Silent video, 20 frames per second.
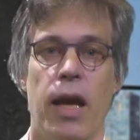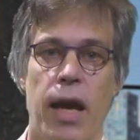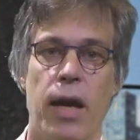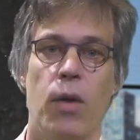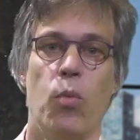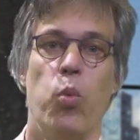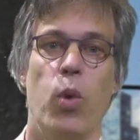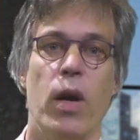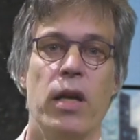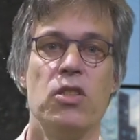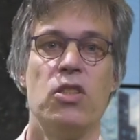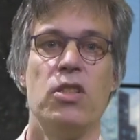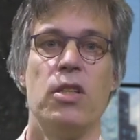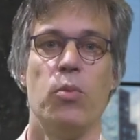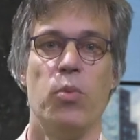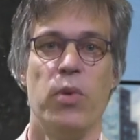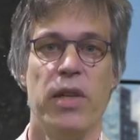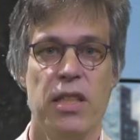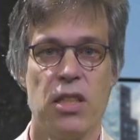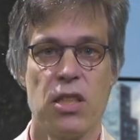And once
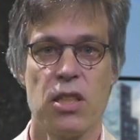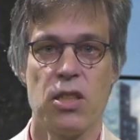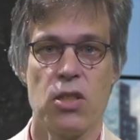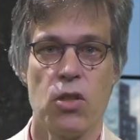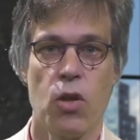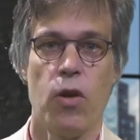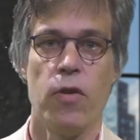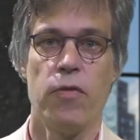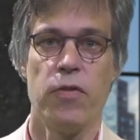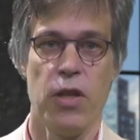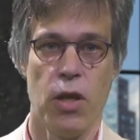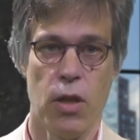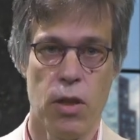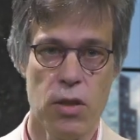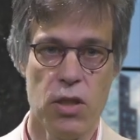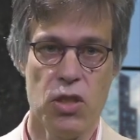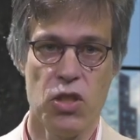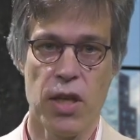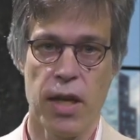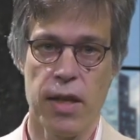the risks of the
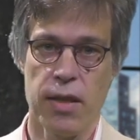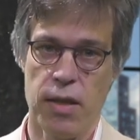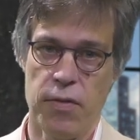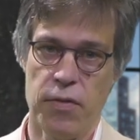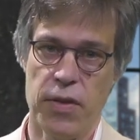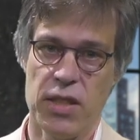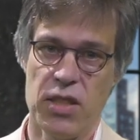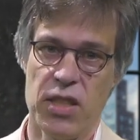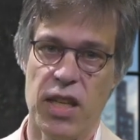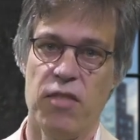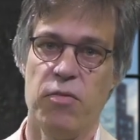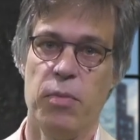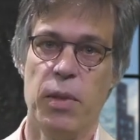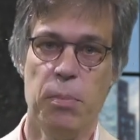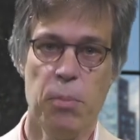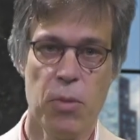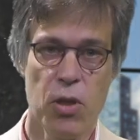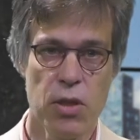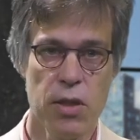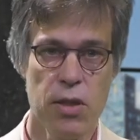undesired events have
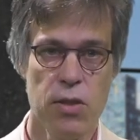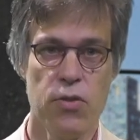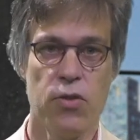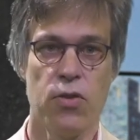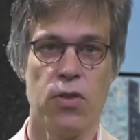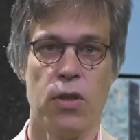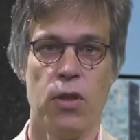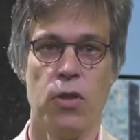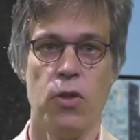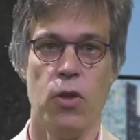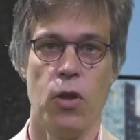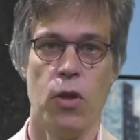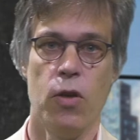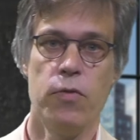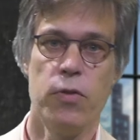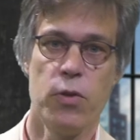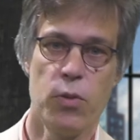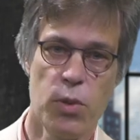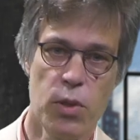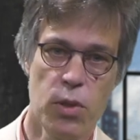been modeled, the
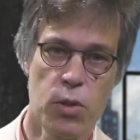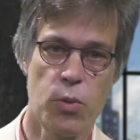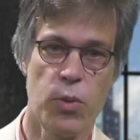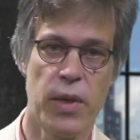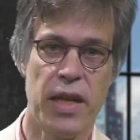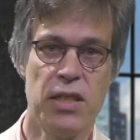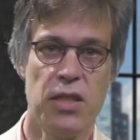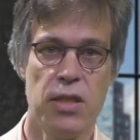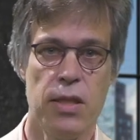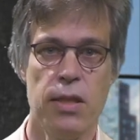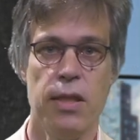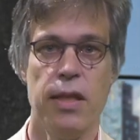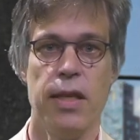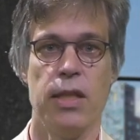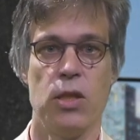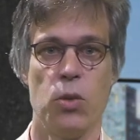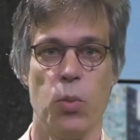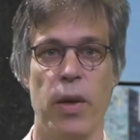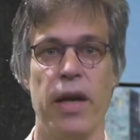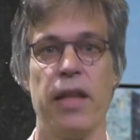overall question
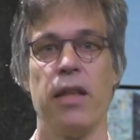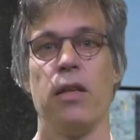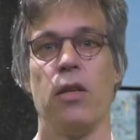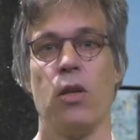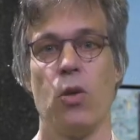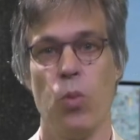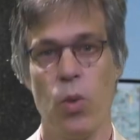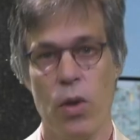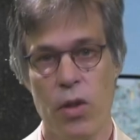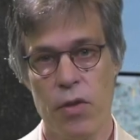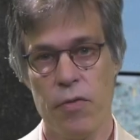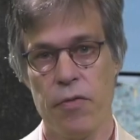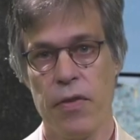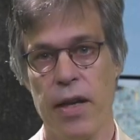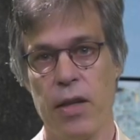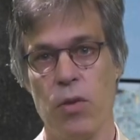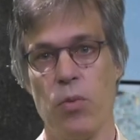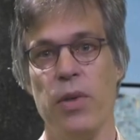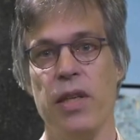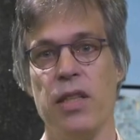is whether the
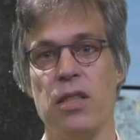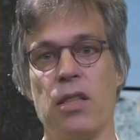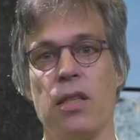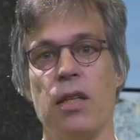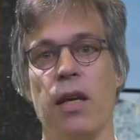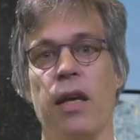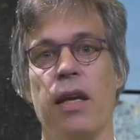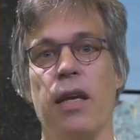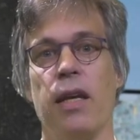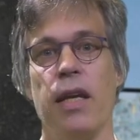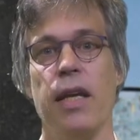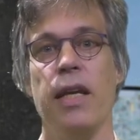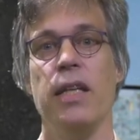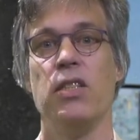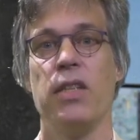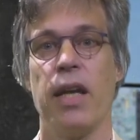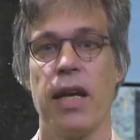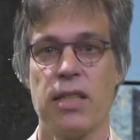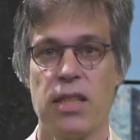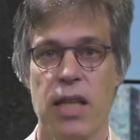quantified risk
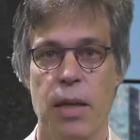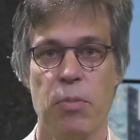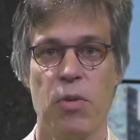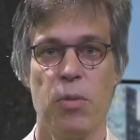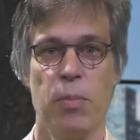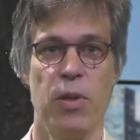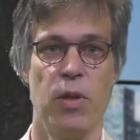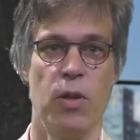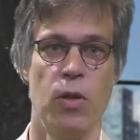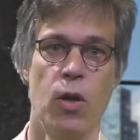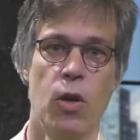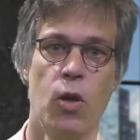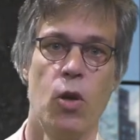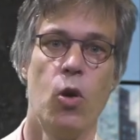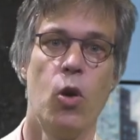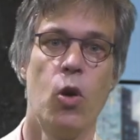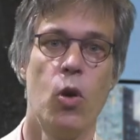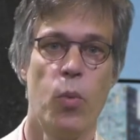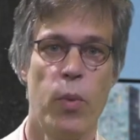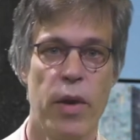is acceptable
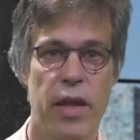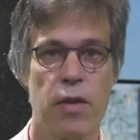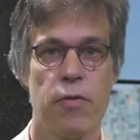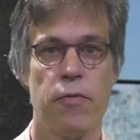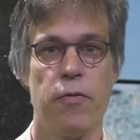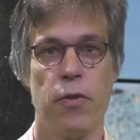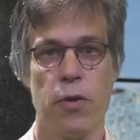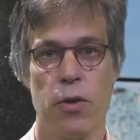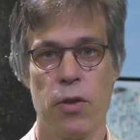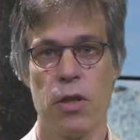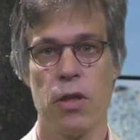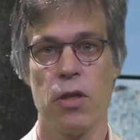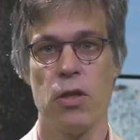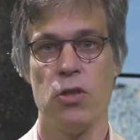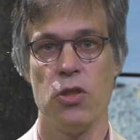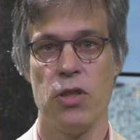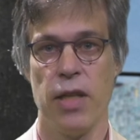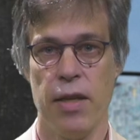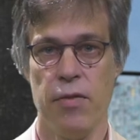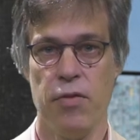or whether further
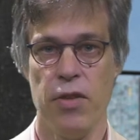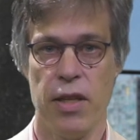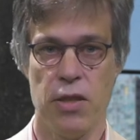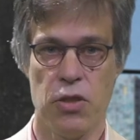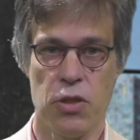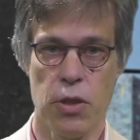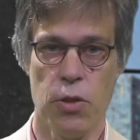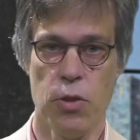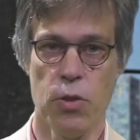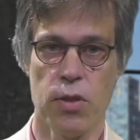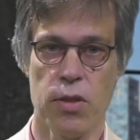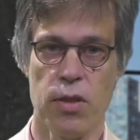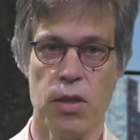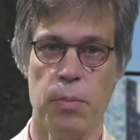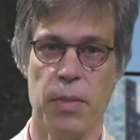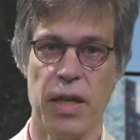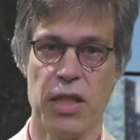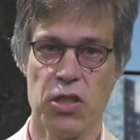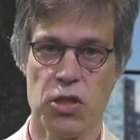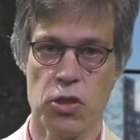safety and security
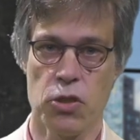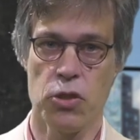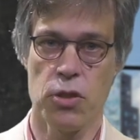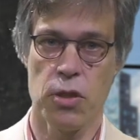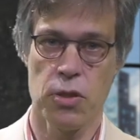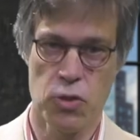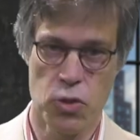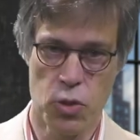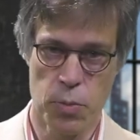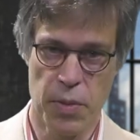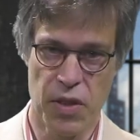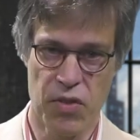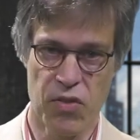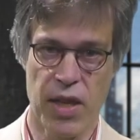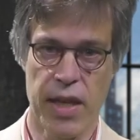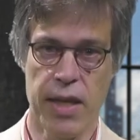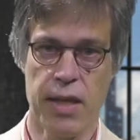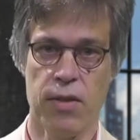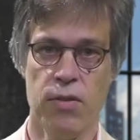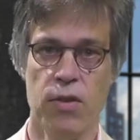measures should be
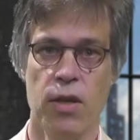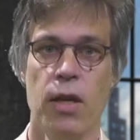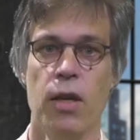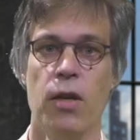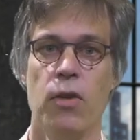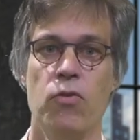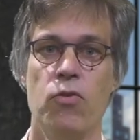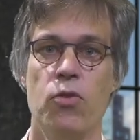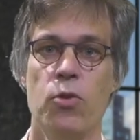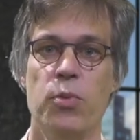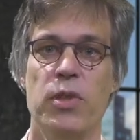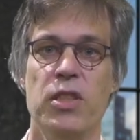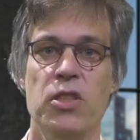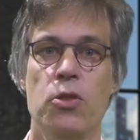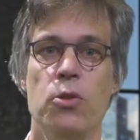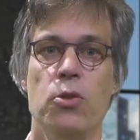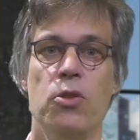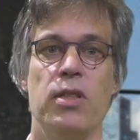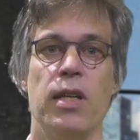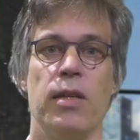taken to
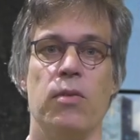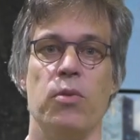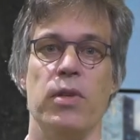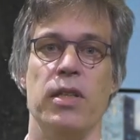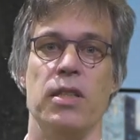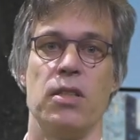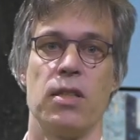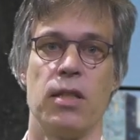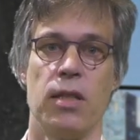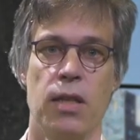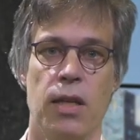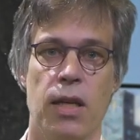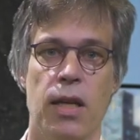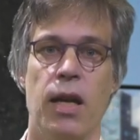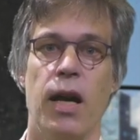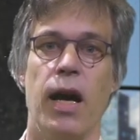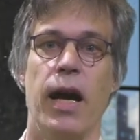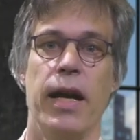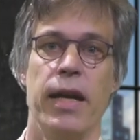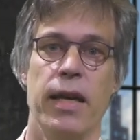reduce that risk,
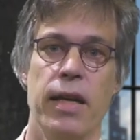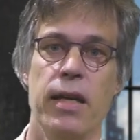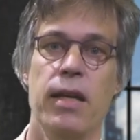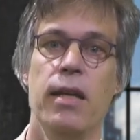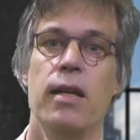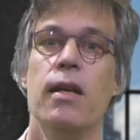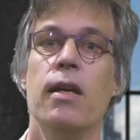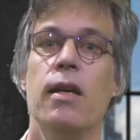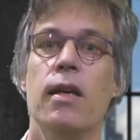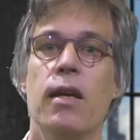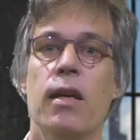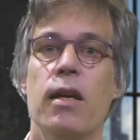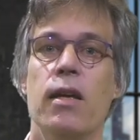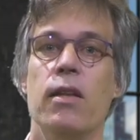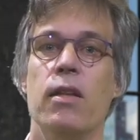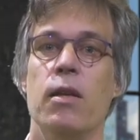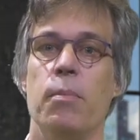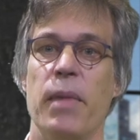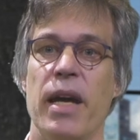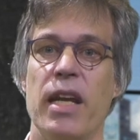i.e.
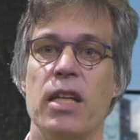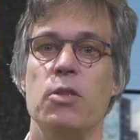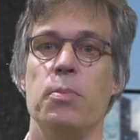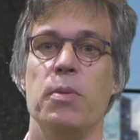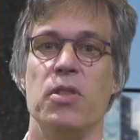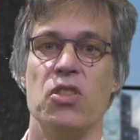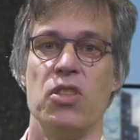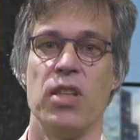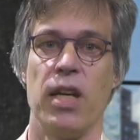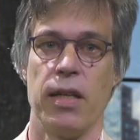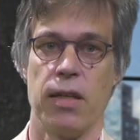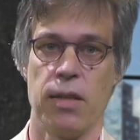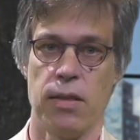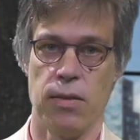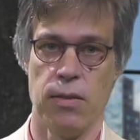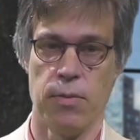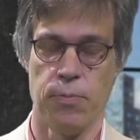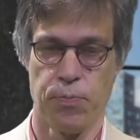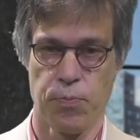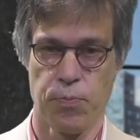the management cycle.